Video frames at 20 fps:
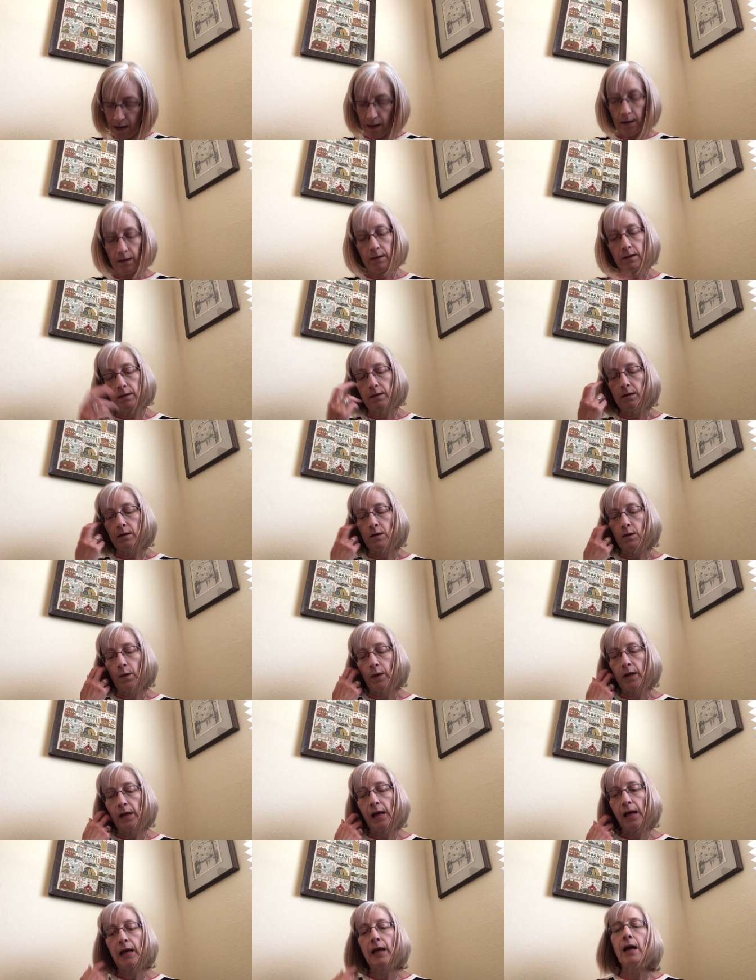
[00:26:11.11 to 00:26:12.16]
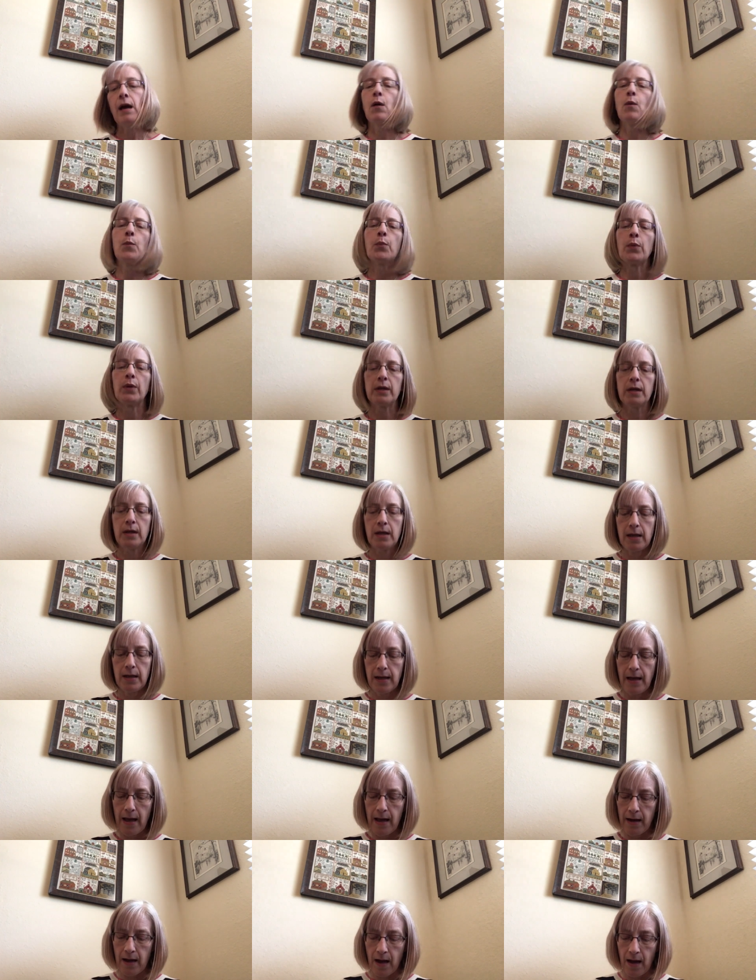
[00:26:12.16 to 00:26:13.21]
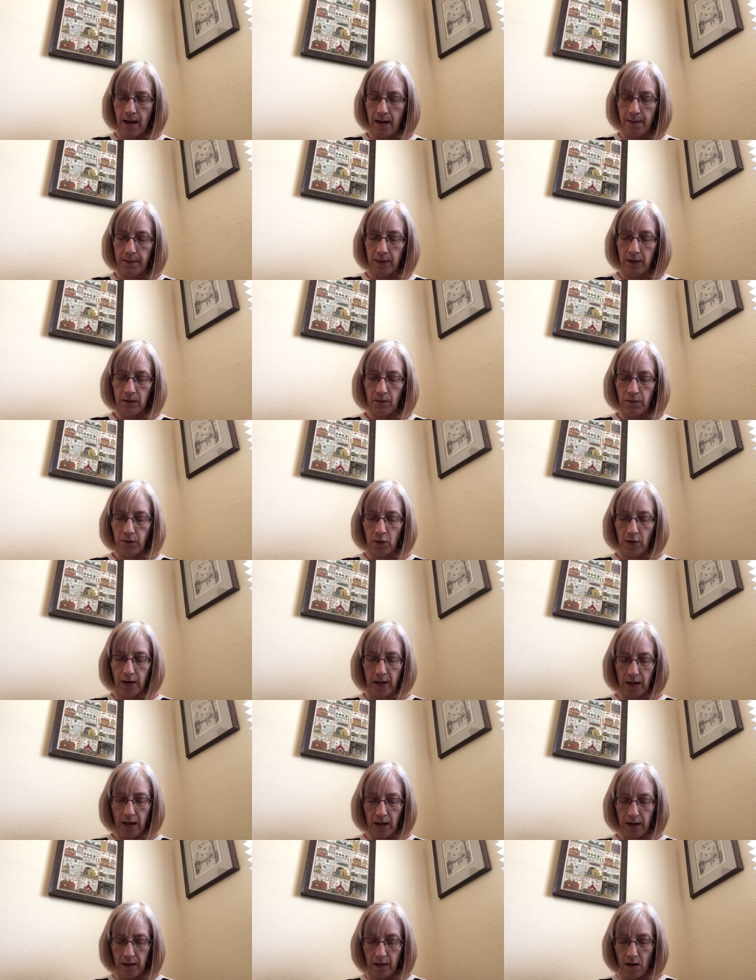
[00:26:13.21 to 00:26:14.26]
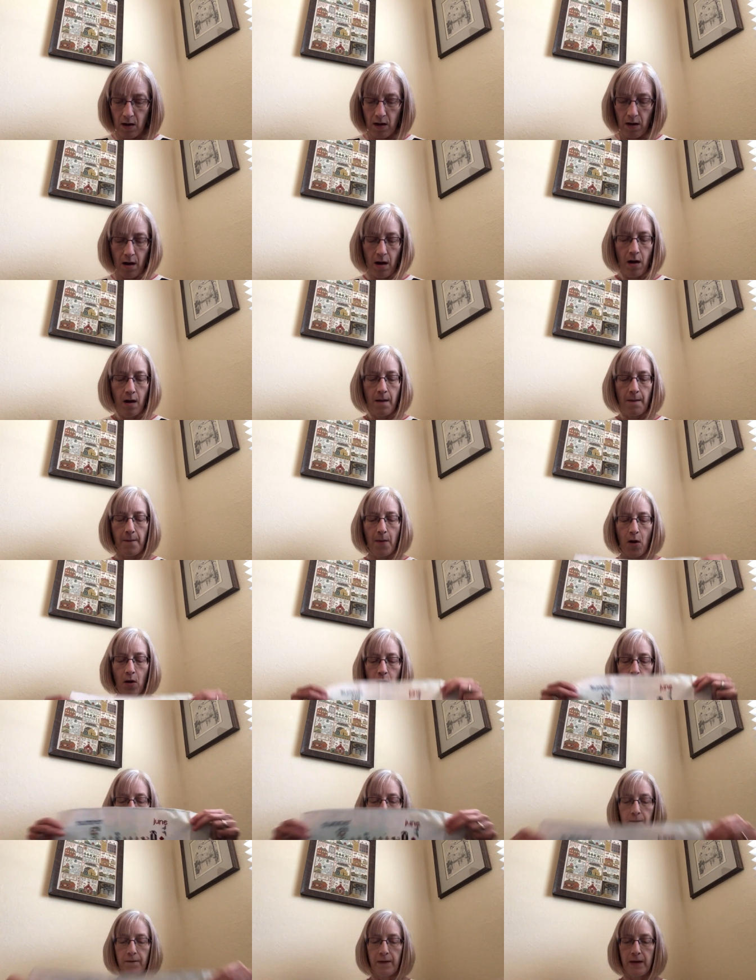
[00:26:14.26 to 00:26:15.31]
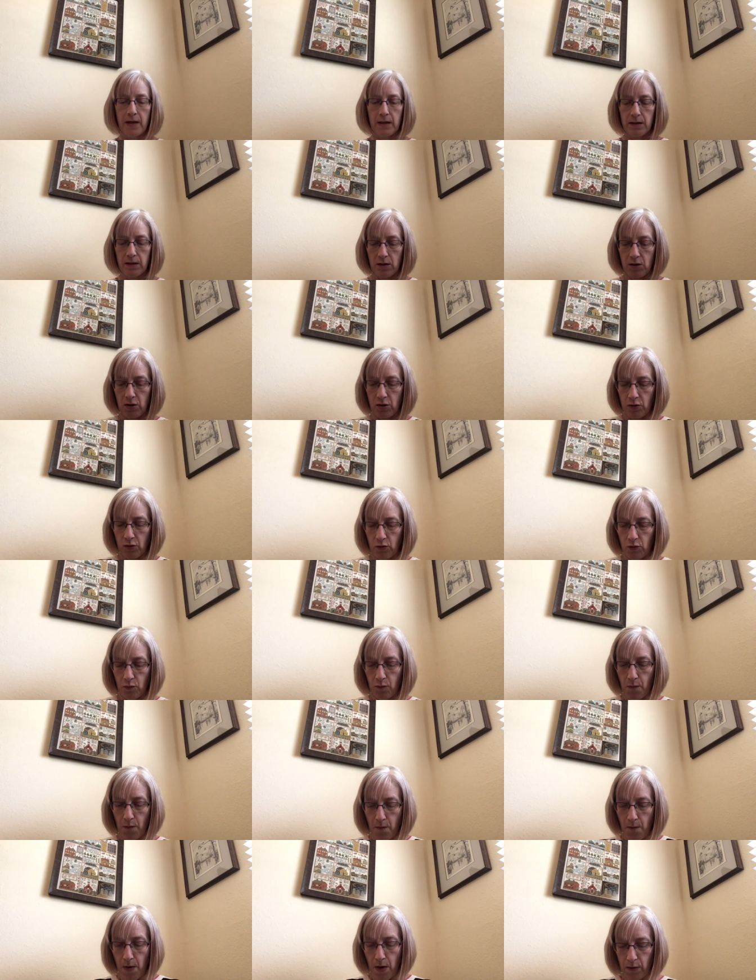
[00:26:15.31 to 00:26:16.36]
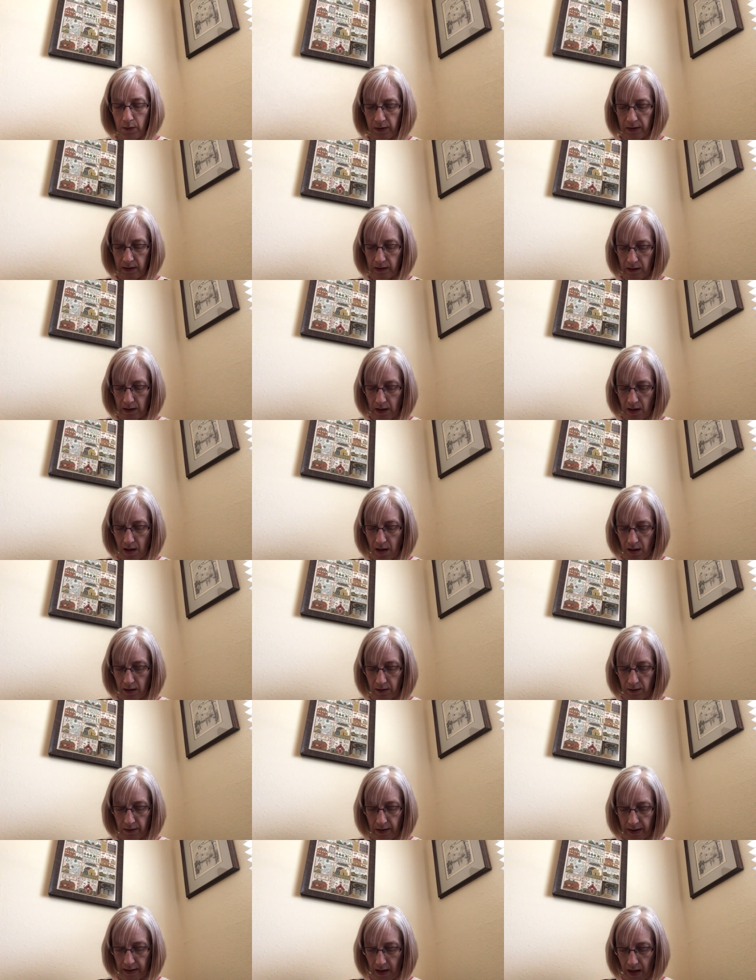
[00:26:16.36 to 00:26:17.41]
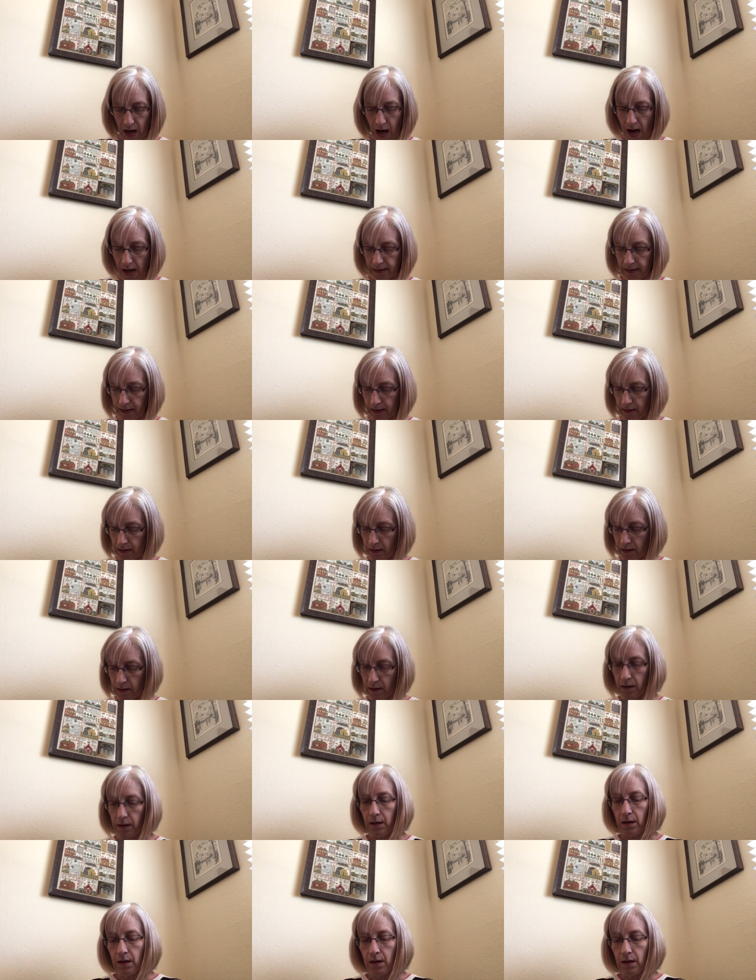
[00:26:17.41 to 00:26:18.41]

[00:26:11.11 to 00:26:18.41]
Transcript: This is a 28 count Brittany, and I am converting all of this to mostly color and cotton